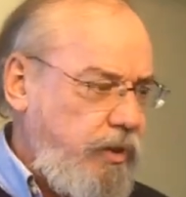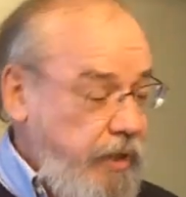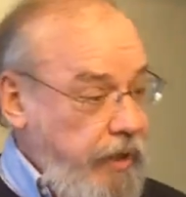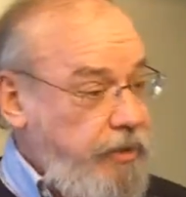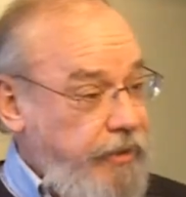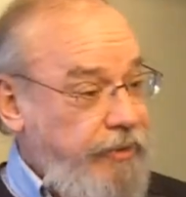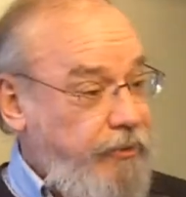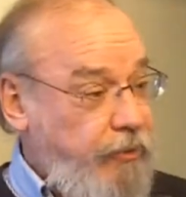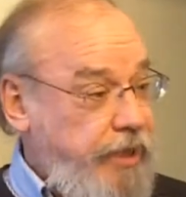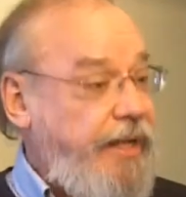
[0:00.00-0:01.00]
which is actually
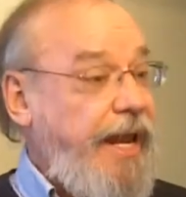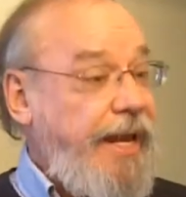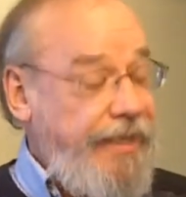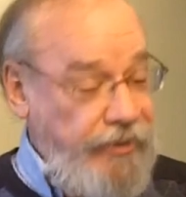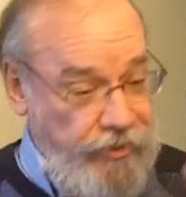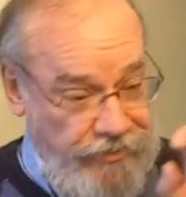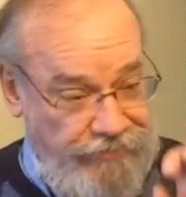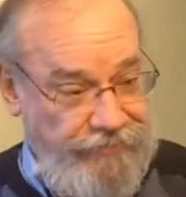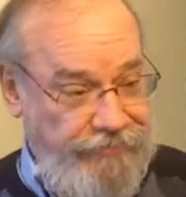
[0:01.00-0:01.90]
Greek and